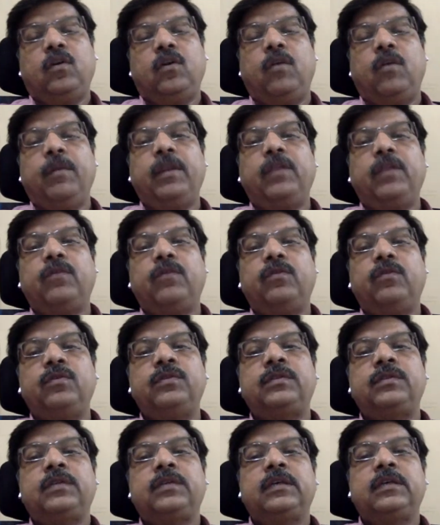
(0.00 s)

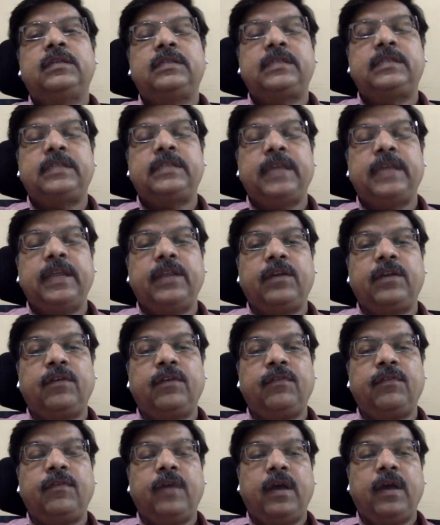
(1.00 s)
comatose state
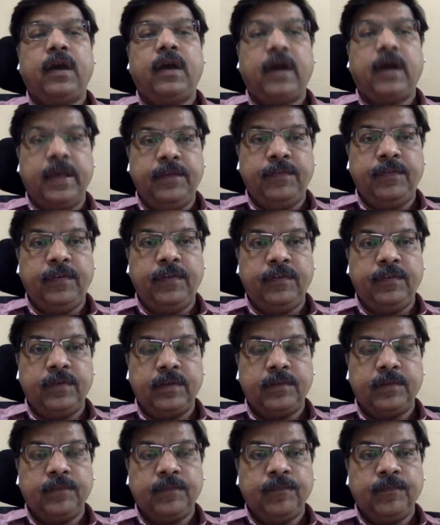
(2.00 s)
of high fever.